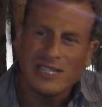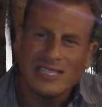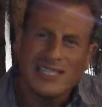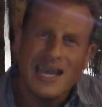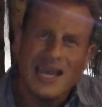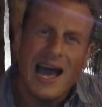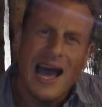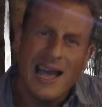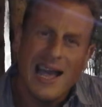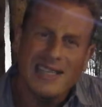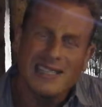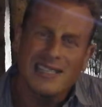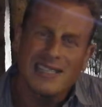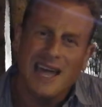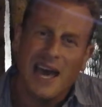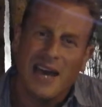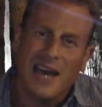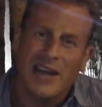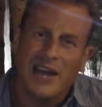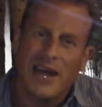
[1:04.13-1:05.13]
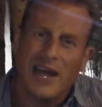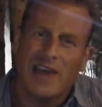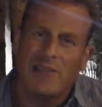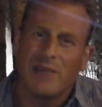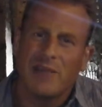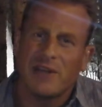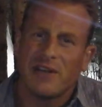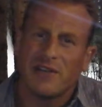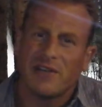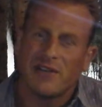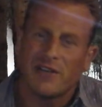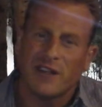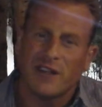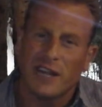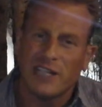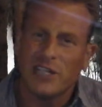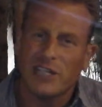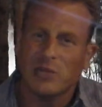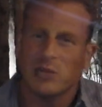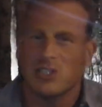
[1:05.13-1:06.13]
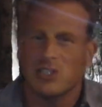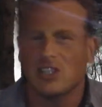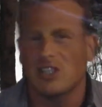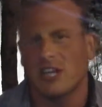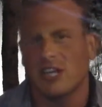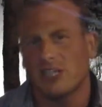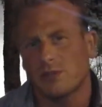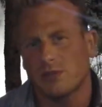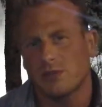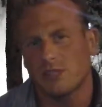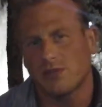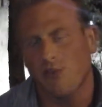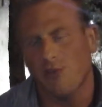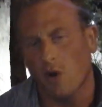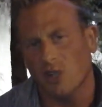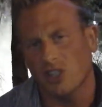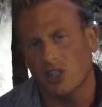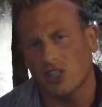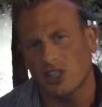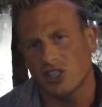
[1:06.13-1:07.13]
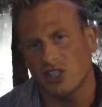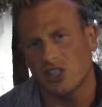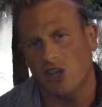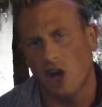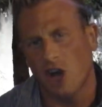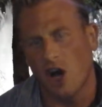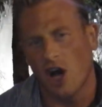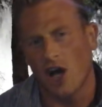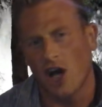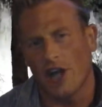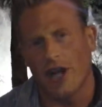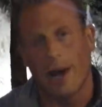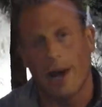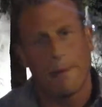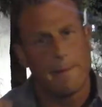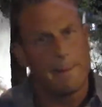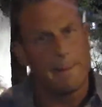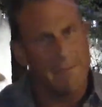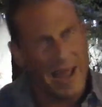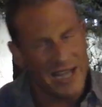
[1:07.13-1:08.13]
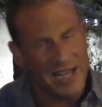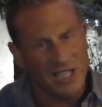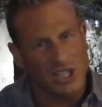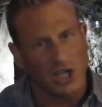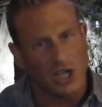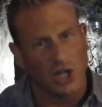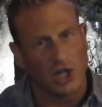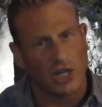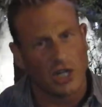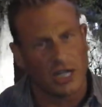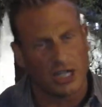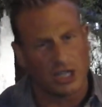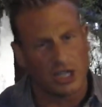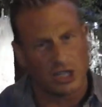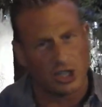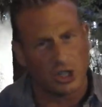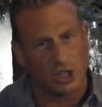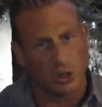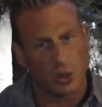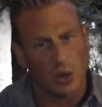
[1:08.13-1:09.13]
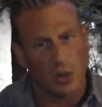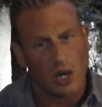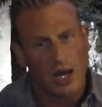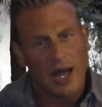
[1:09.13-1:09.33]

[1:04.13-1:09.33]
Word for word: guys that have been afflicted with such misfortunes on a mental issue,